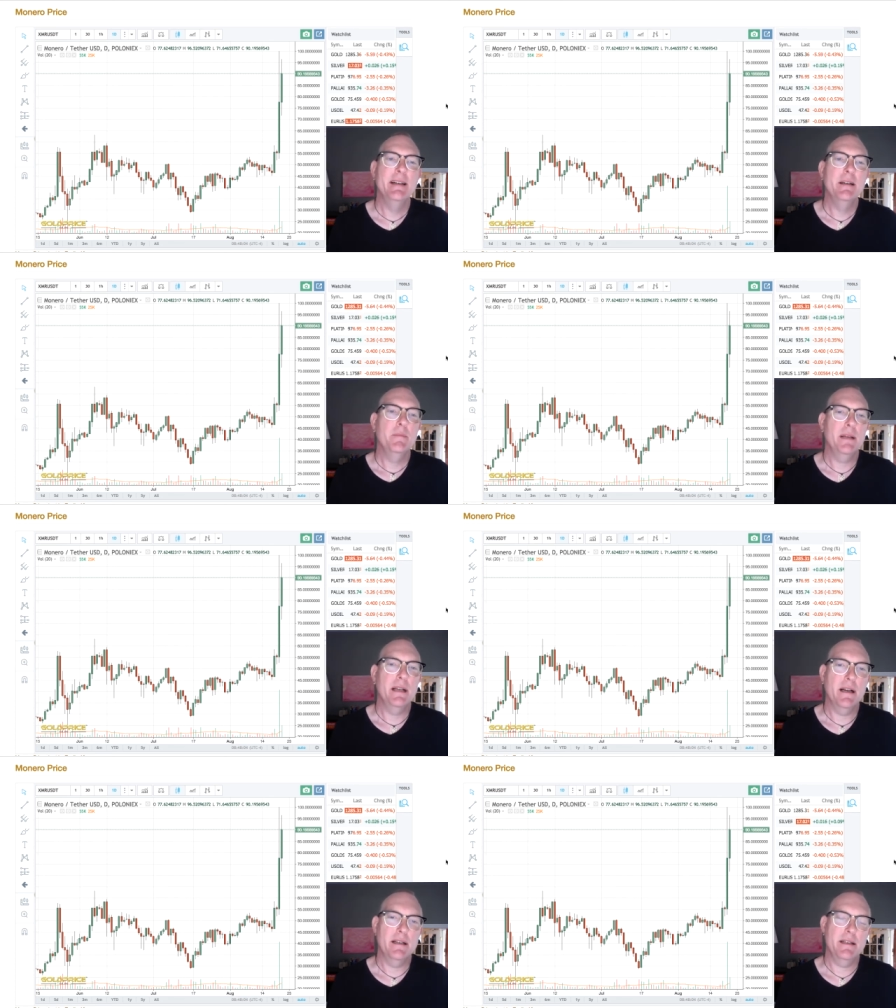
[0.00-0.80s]

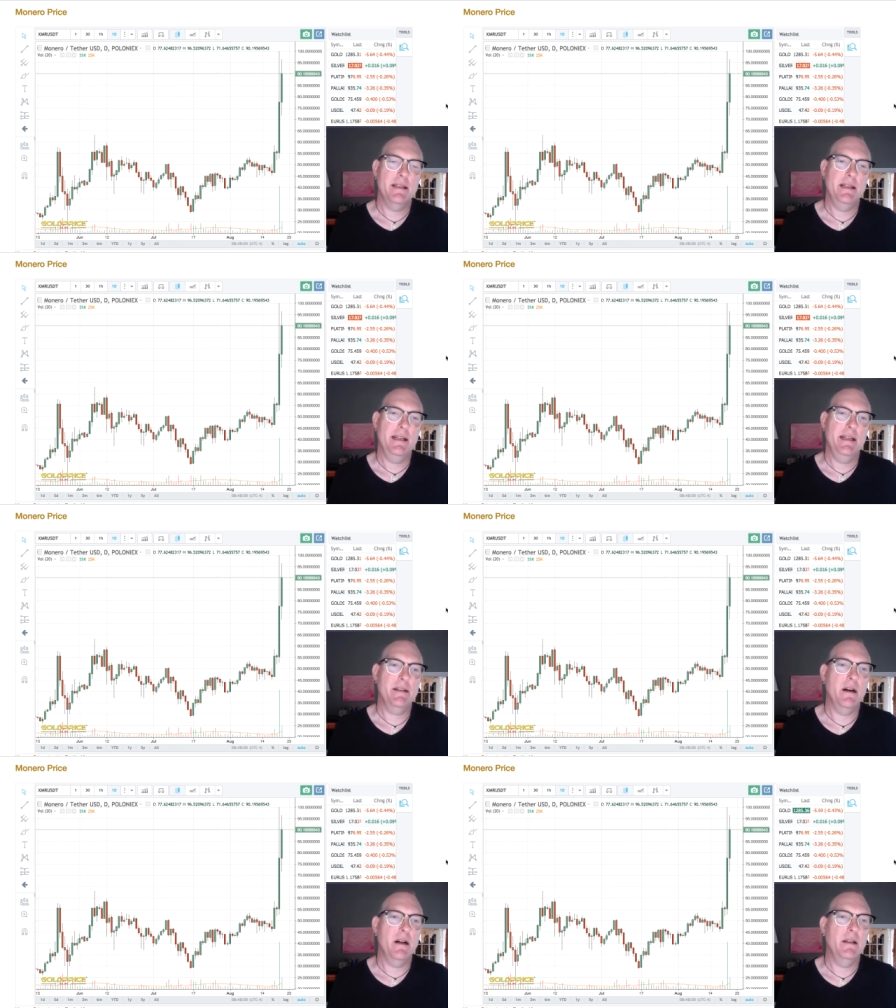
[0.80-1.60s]
because it's
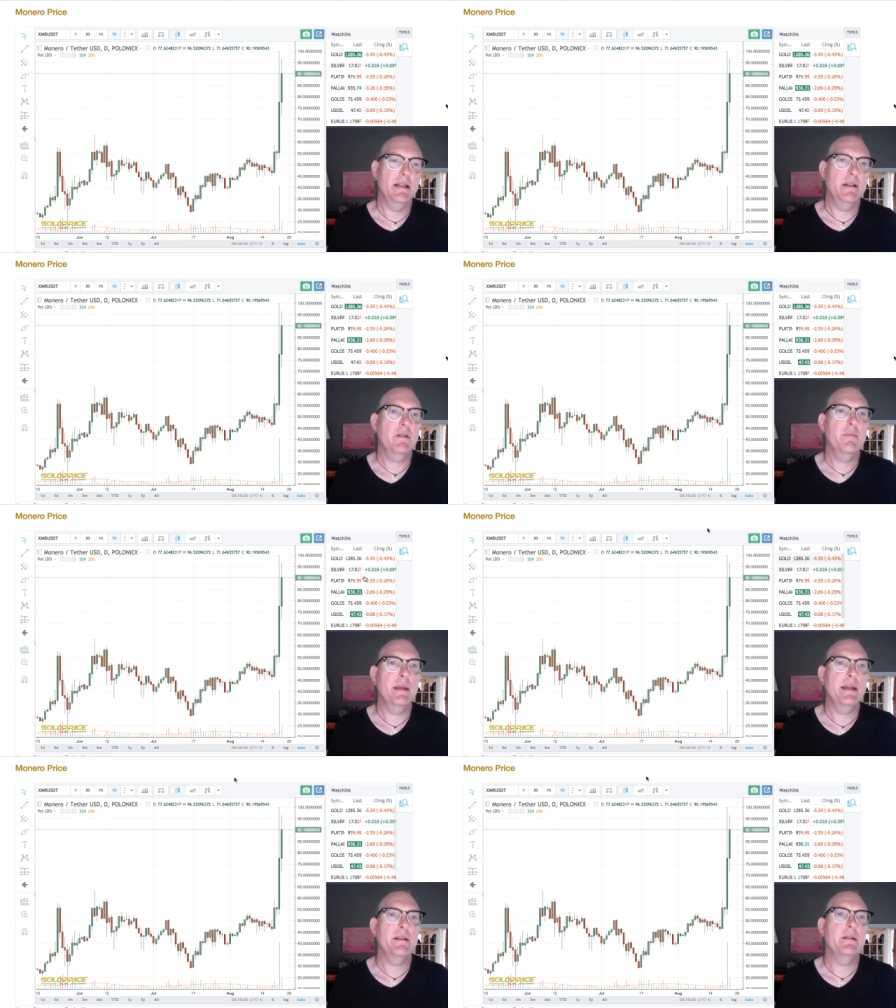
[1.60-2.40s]
all
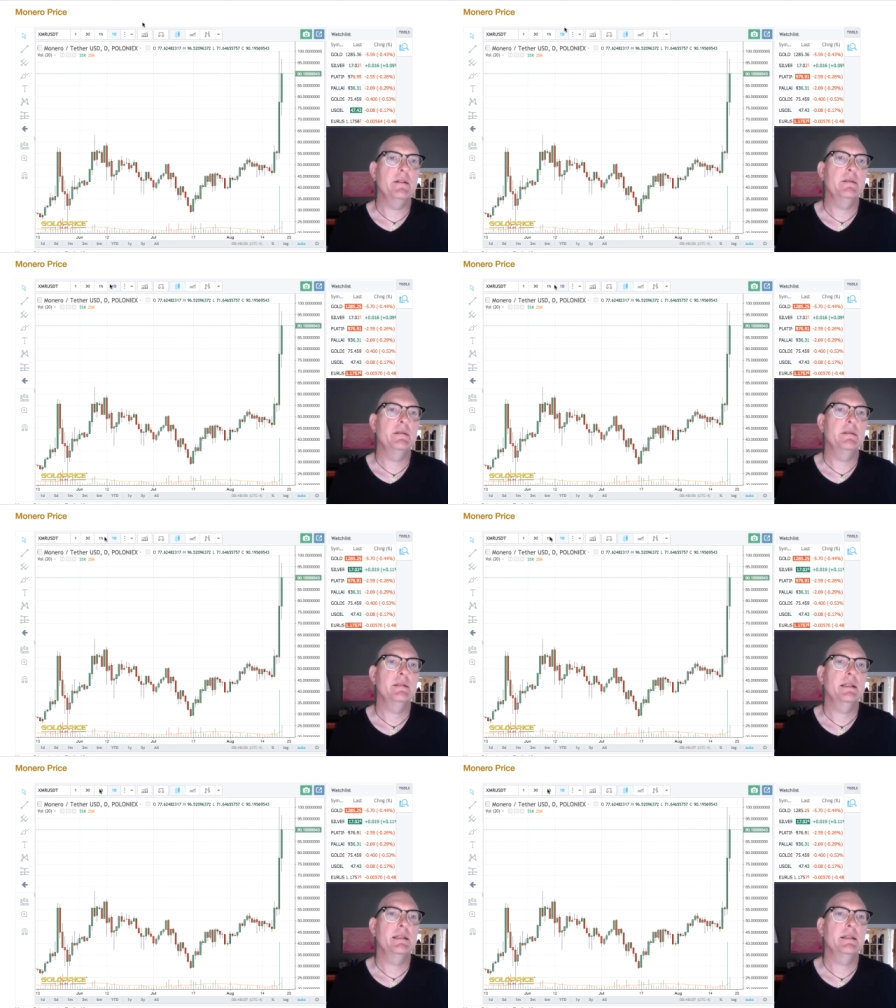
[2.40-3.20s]
incremental.
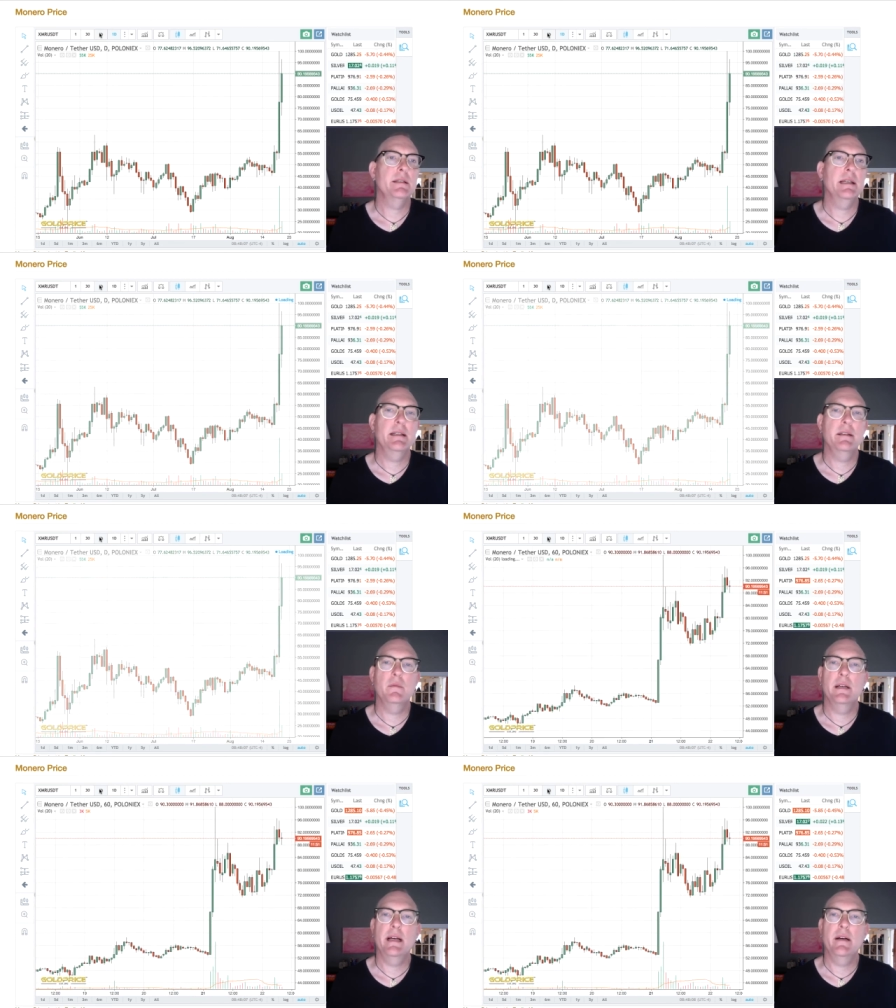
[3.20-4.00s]
Let's look at the
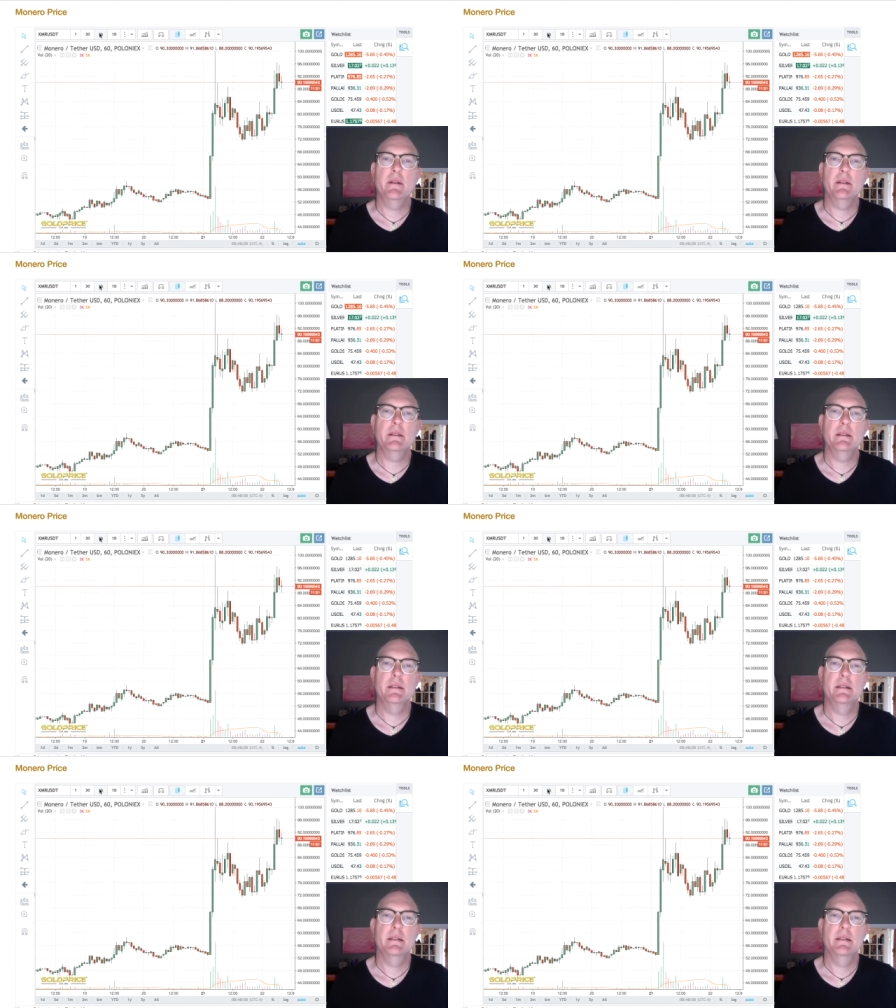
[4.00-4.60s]
one hours.